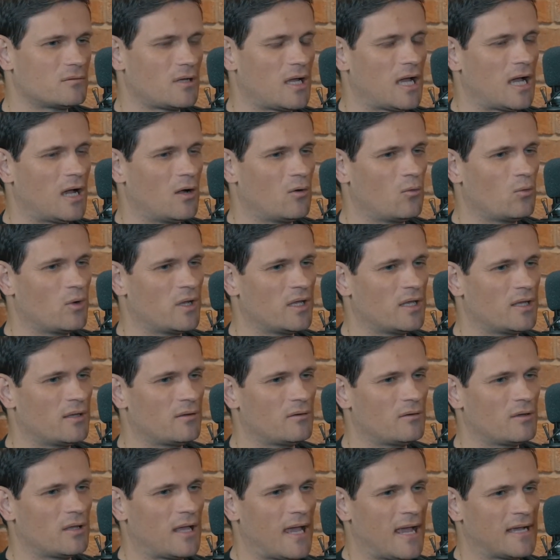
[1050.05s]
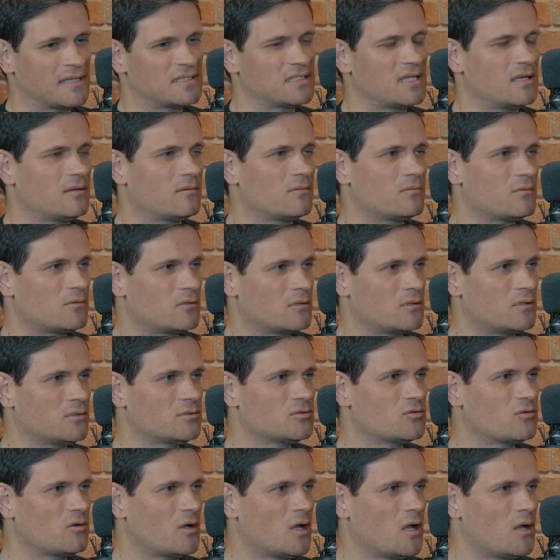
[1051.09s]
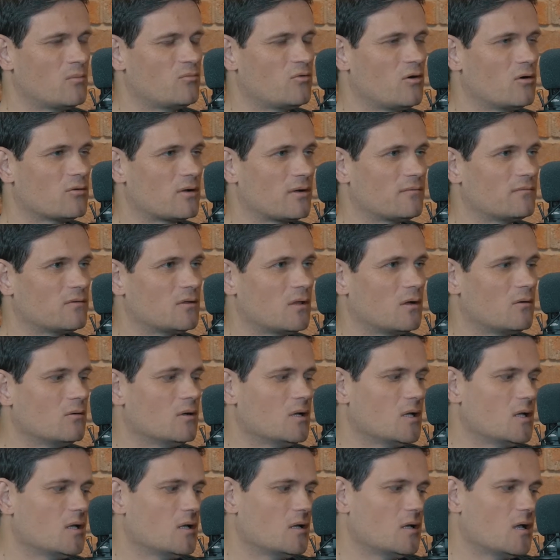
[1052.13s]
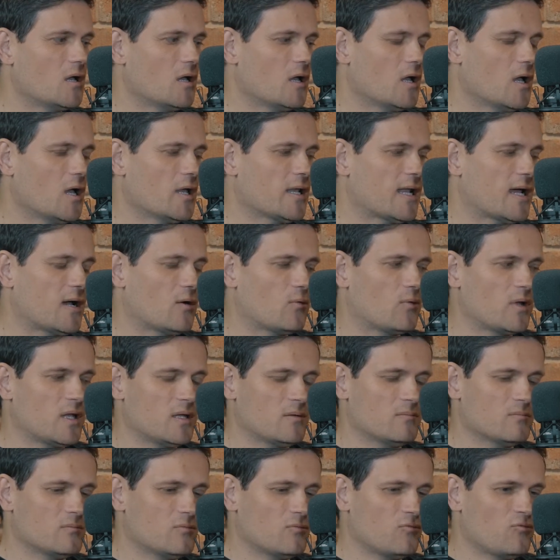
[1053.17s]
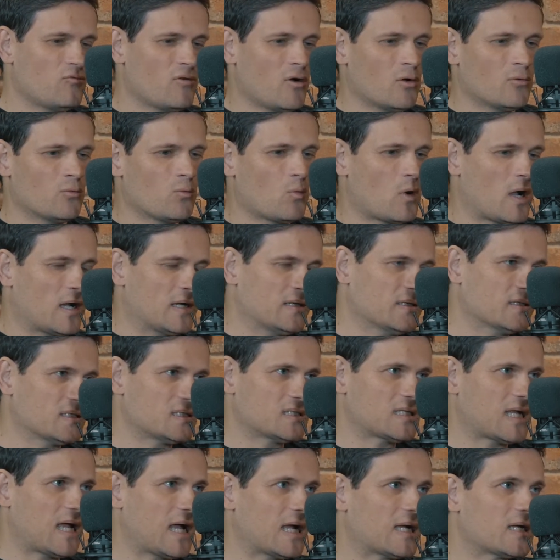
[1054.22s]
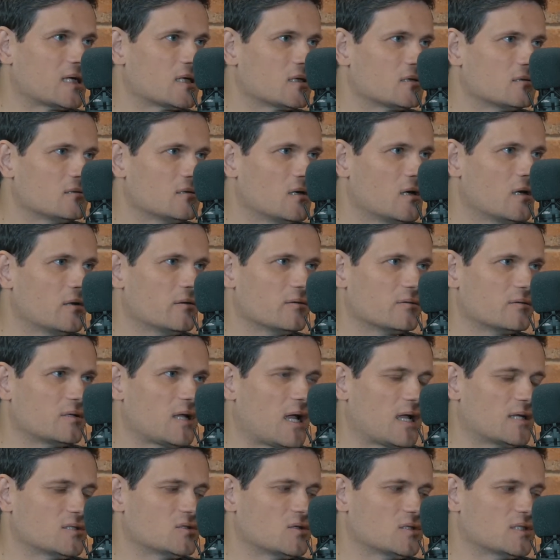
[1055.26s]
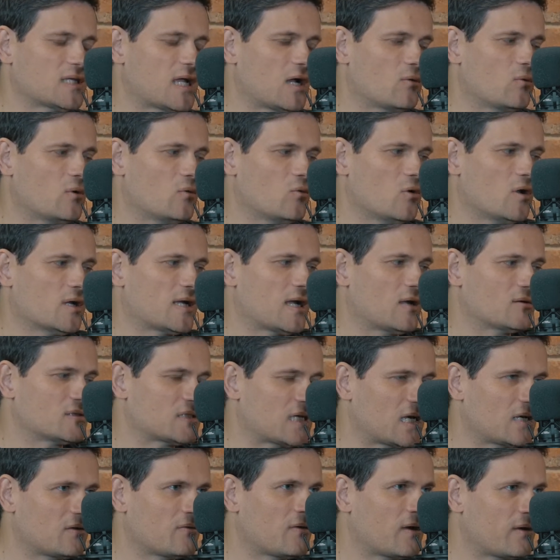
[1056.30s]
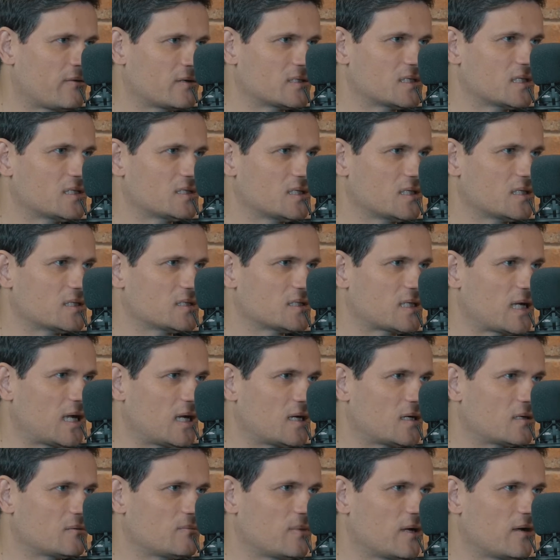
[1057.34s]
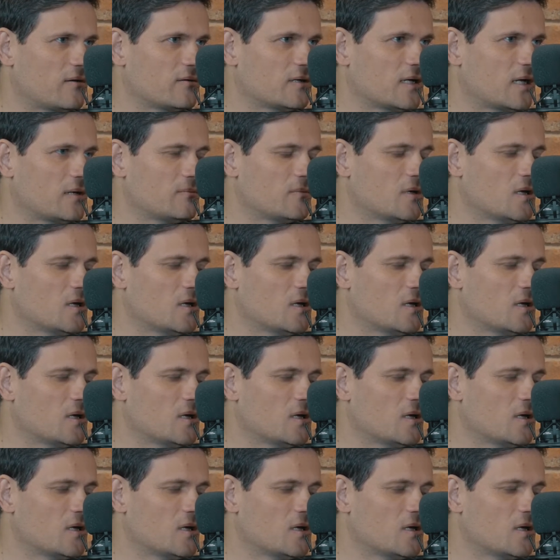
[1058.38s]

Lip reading: how we exit program flow and how we unwind a stack. So it's how we work outside of our existing stack paradigm.